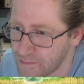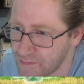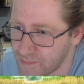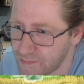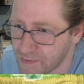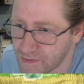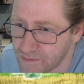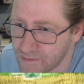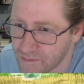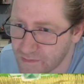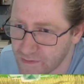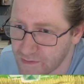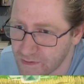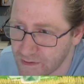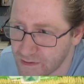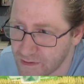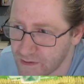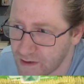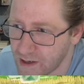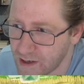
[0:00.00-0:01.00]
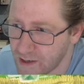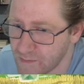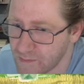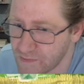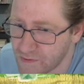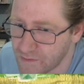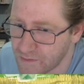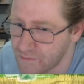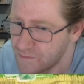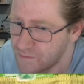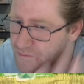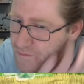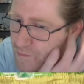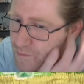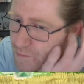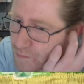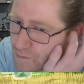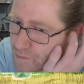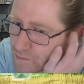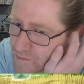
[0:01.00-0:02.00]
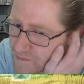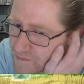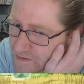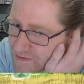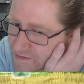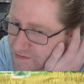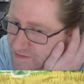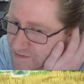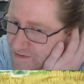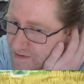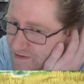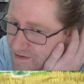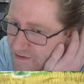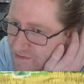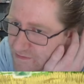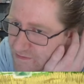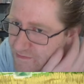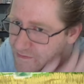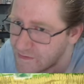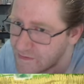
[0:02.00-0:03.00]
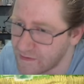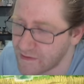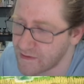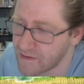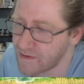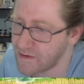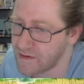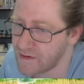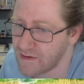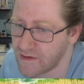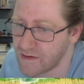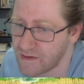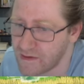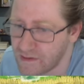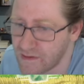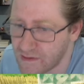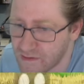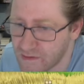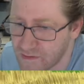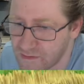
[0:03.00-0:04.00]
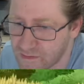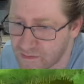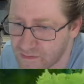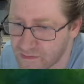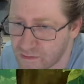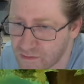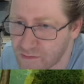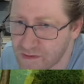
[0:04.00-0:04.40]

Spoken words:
But I'm not sold yet. So